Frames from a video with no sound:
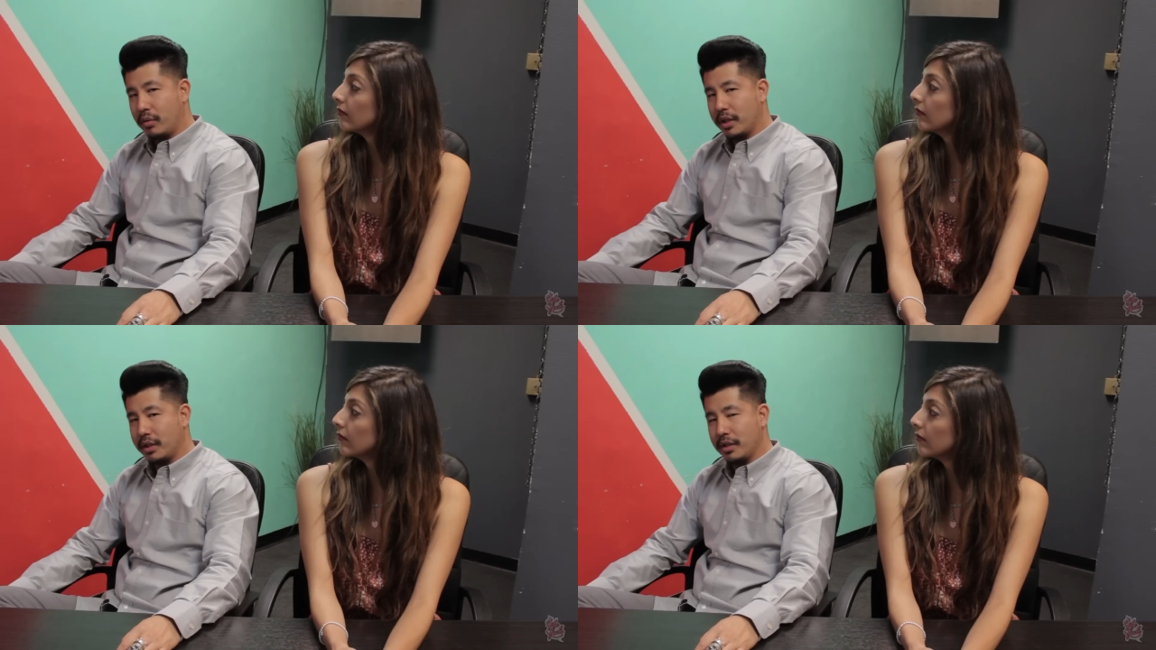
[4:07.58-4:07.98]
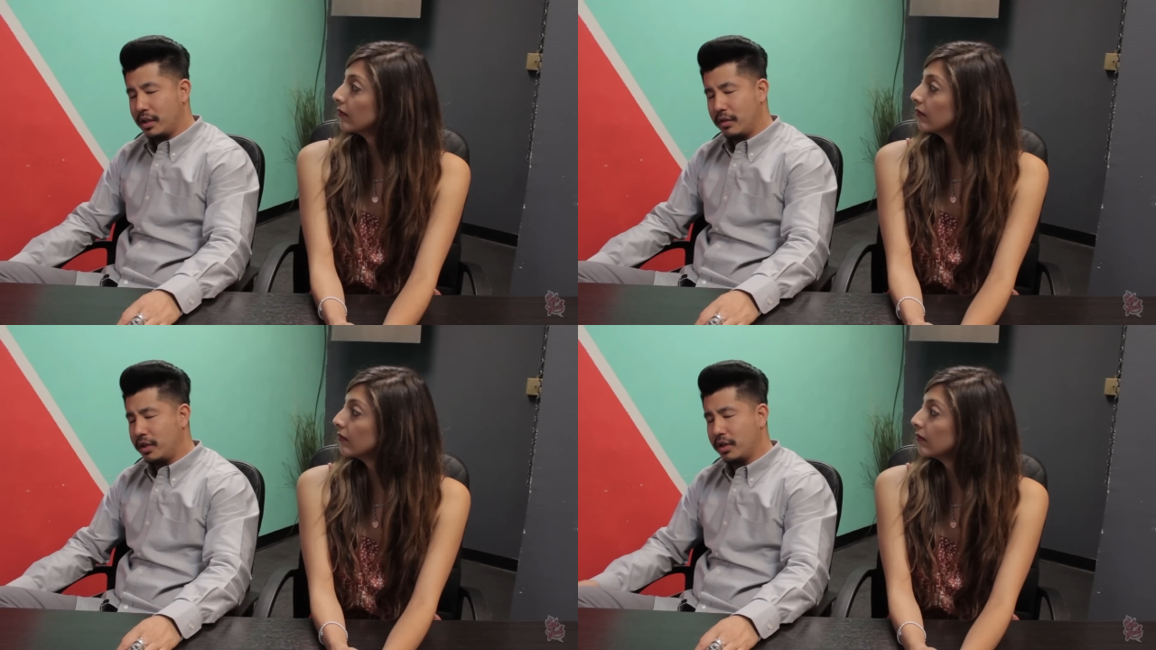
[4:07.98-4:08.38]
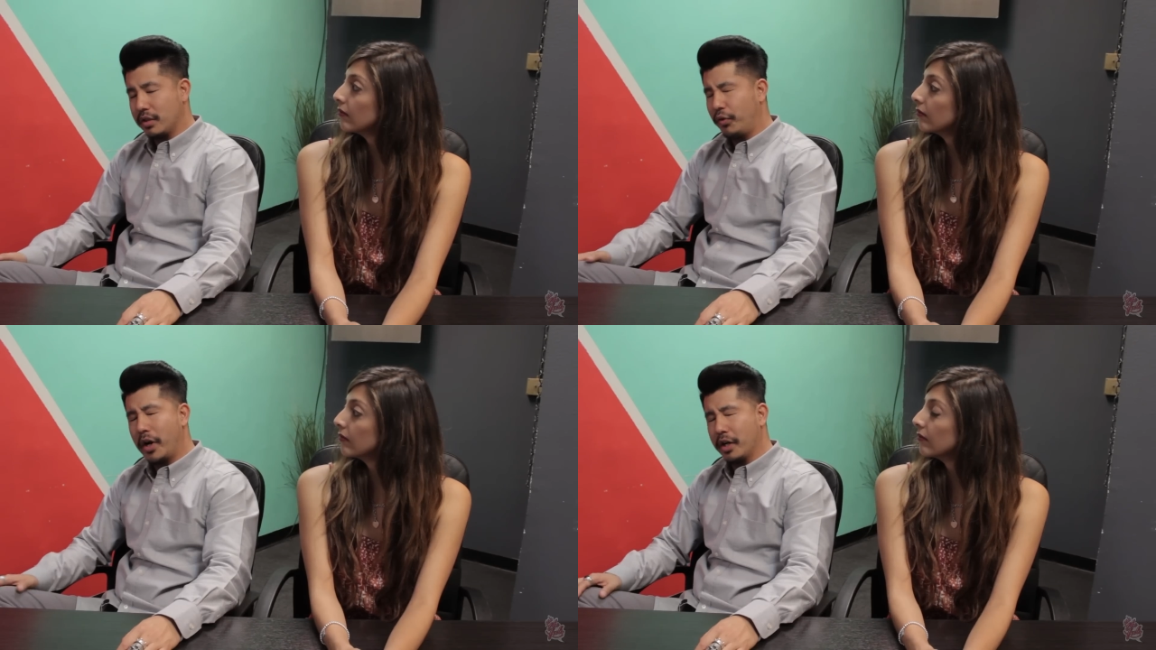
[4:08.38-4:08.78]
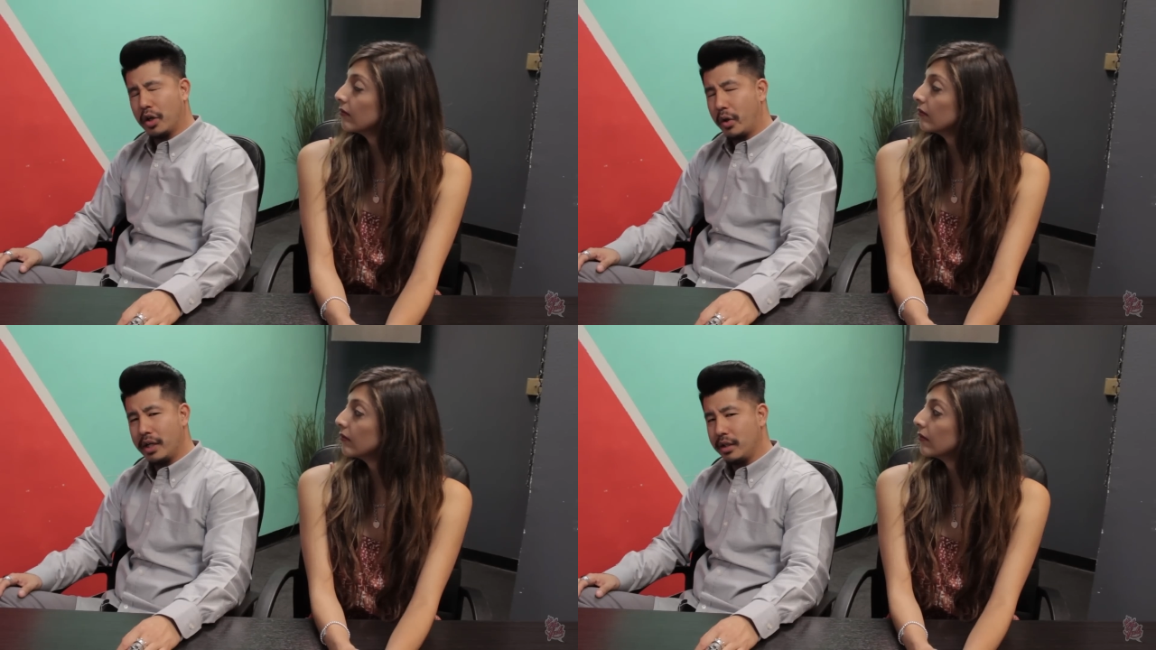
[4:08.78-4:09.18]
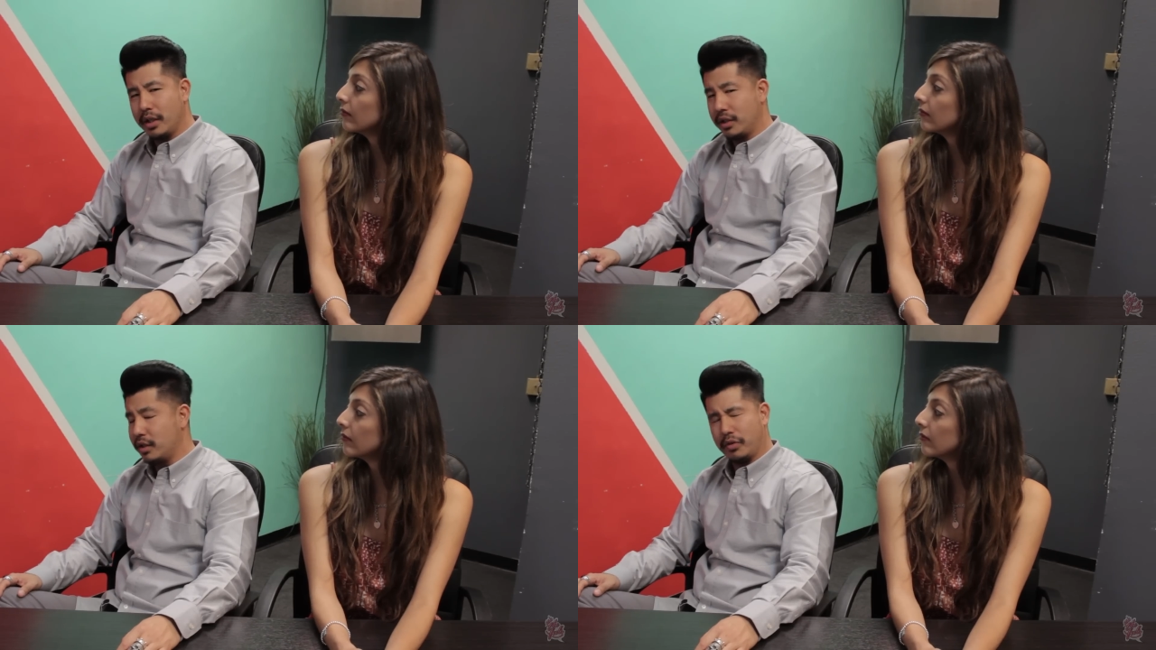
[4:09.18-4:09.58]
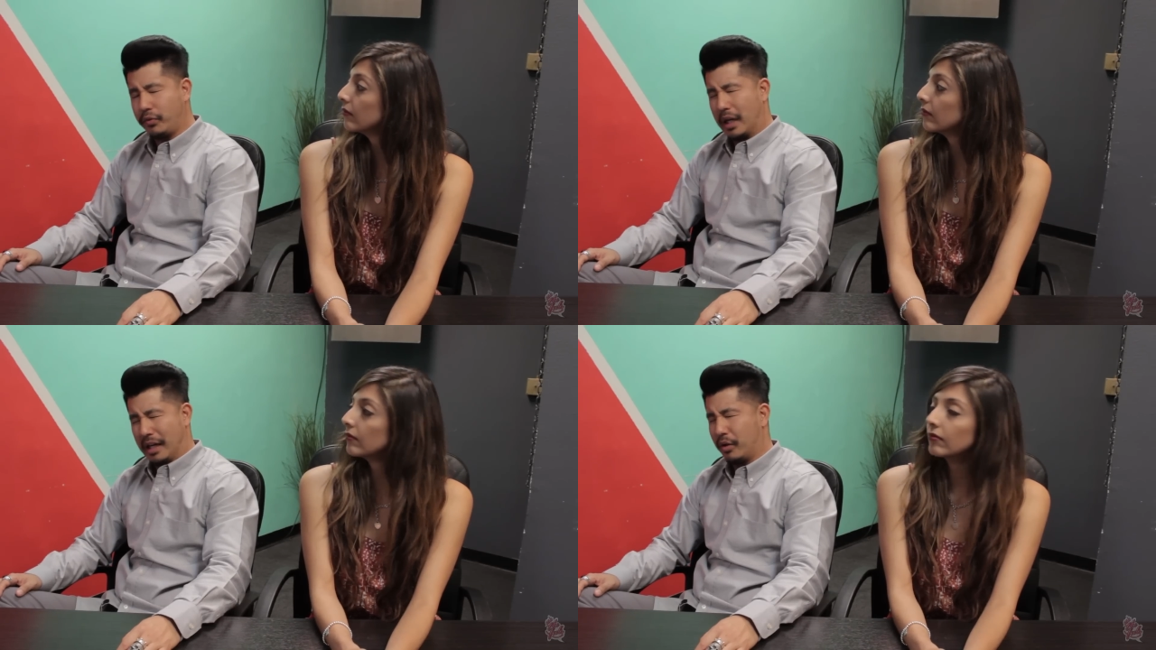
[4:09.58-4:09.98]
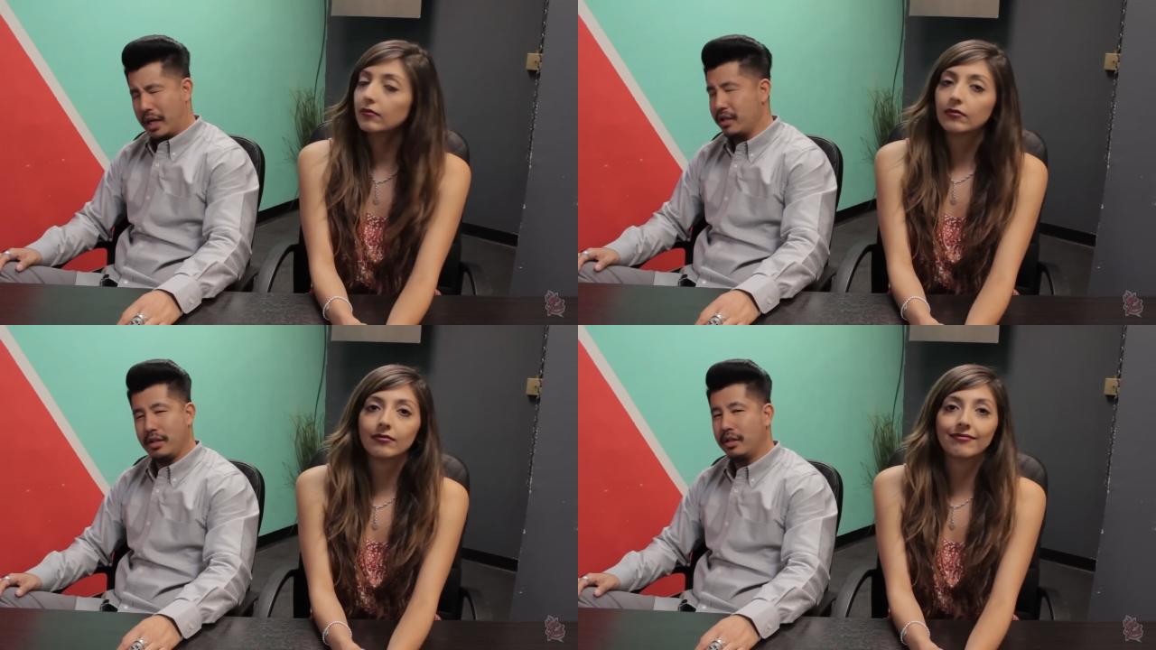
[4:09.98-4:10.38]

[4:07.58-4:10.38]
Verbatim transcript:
Speaker 1: questions. And if she's just fucking crazy, then she's just fucking crazy.